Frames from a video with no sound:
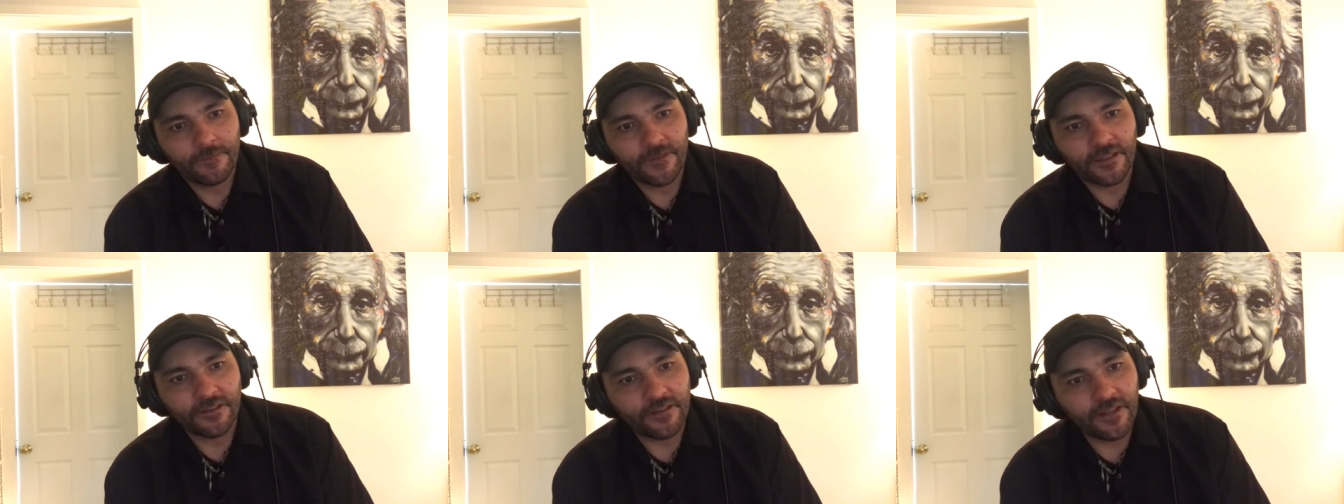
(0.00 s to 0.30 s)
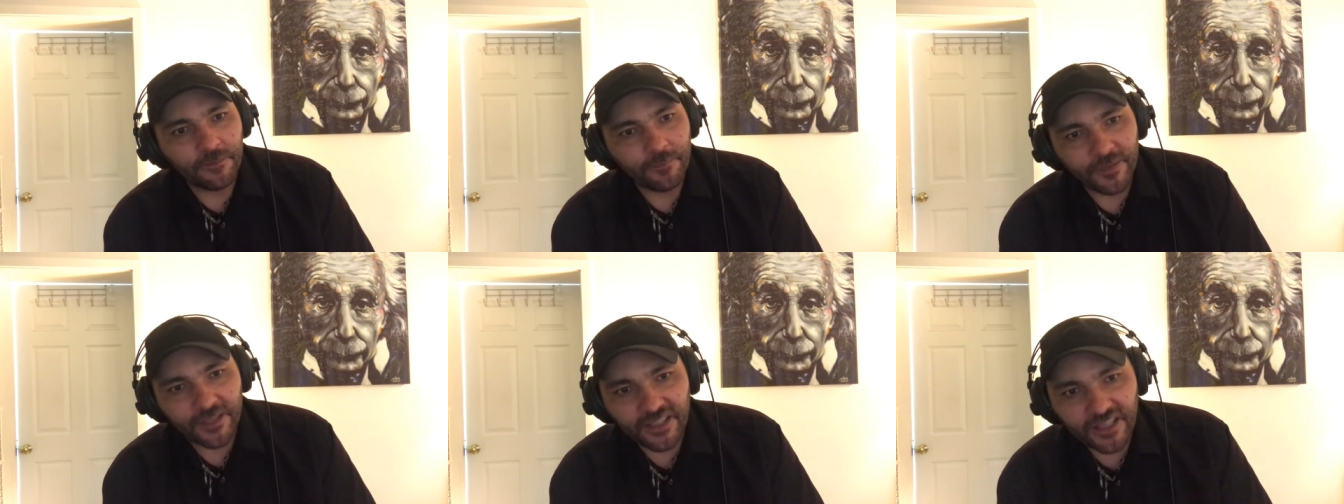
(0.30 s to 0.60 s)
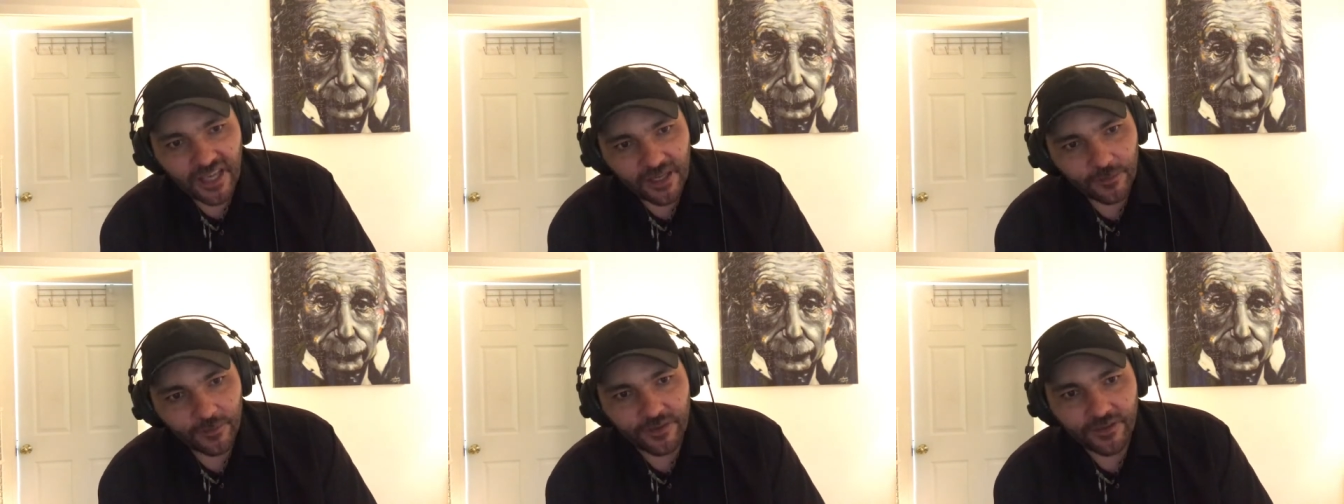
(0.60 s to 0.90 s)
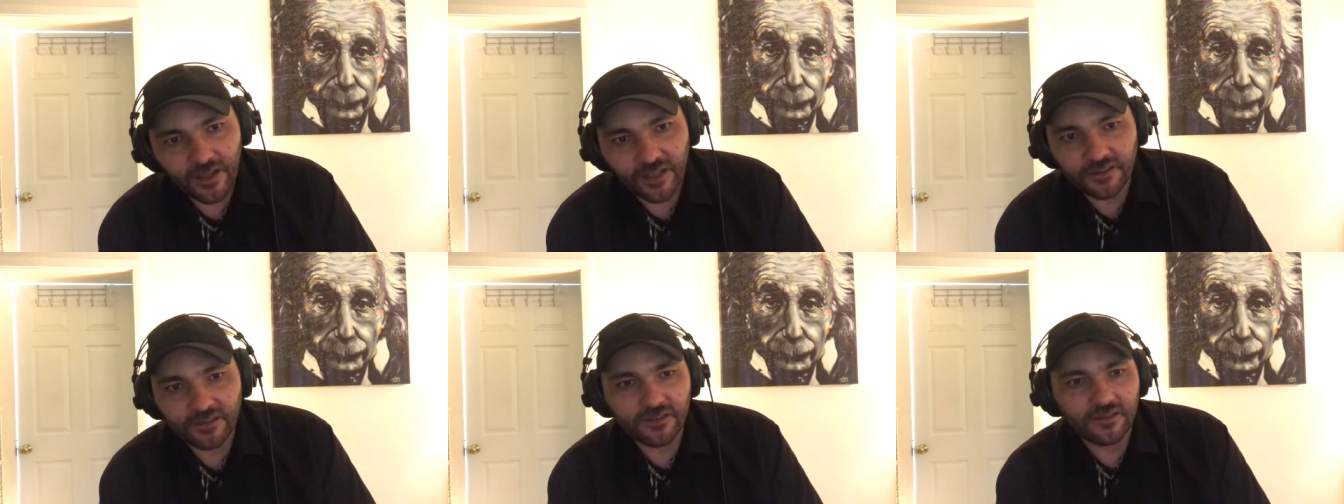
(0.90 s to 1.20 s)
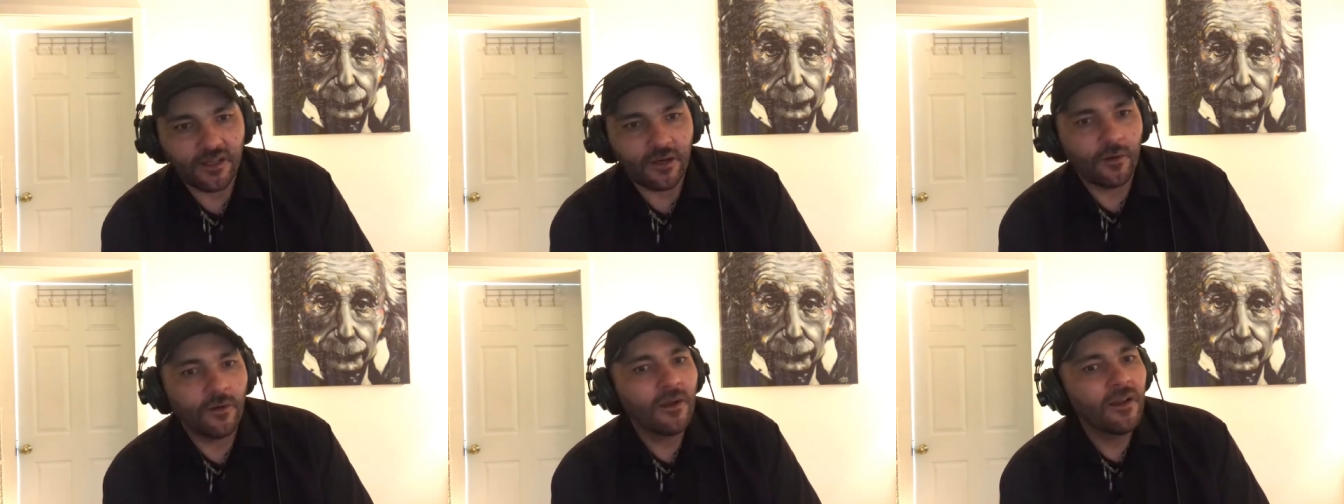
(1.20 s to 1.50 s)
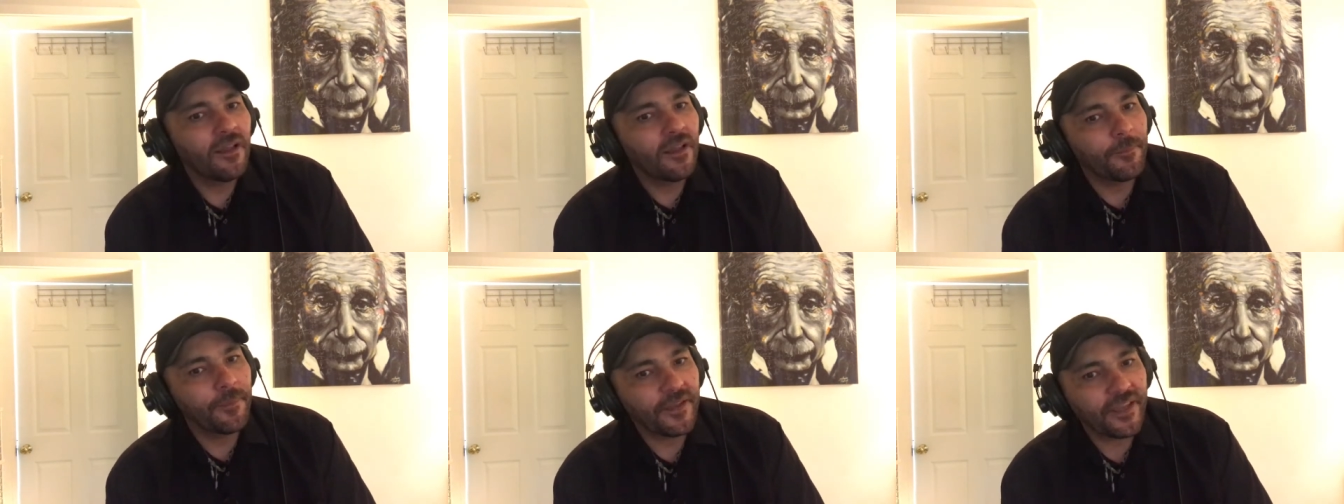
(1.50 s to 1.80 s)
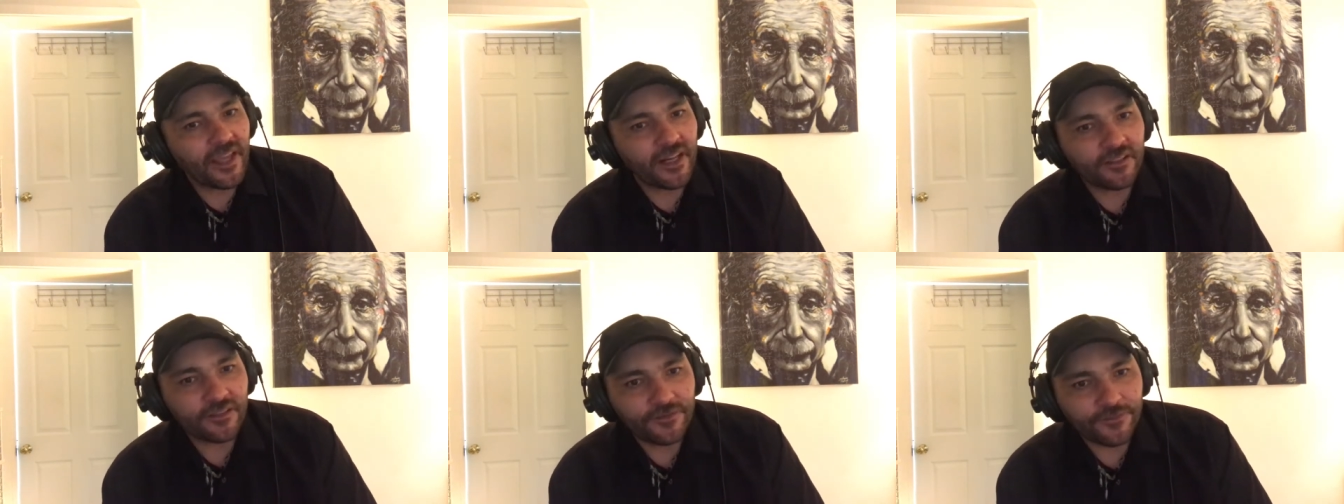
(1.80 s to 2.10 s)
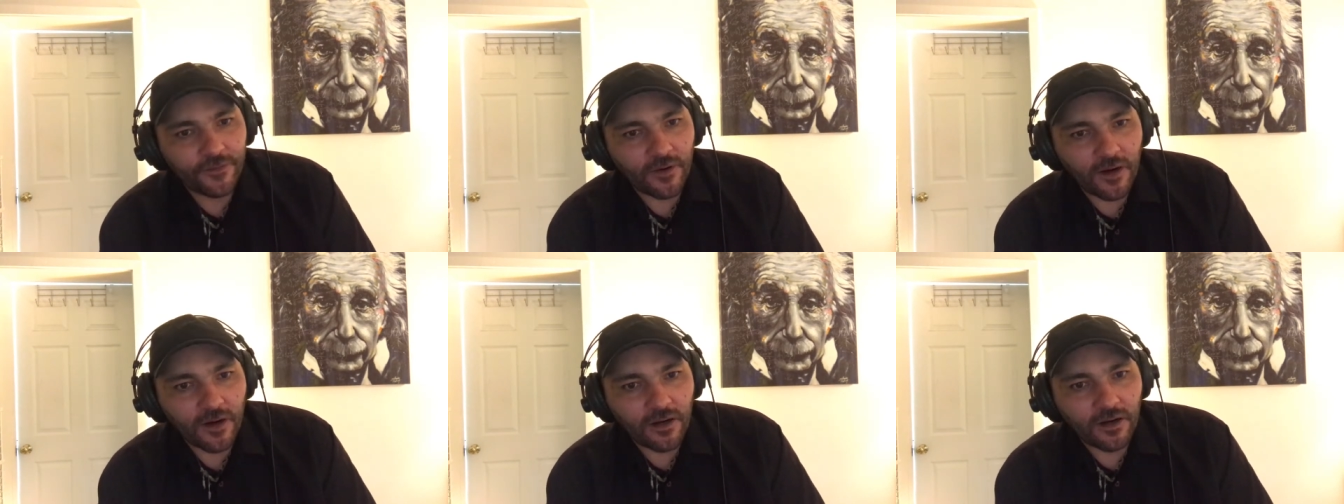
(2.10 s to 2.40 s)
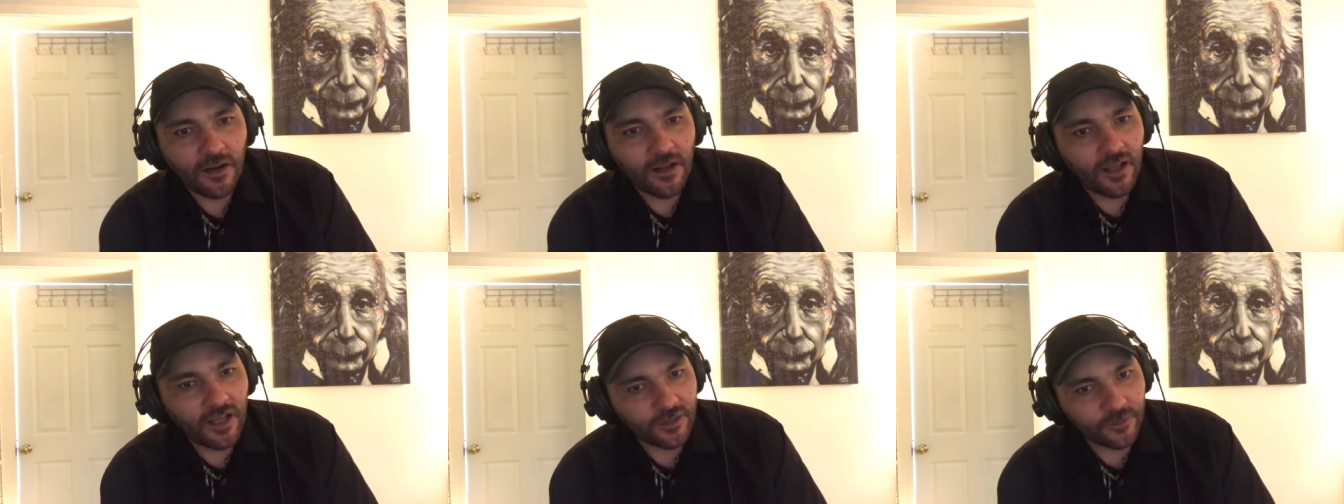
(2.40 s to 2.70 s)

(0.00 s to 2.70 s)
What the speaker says: It didn't begin with us, though. It began as far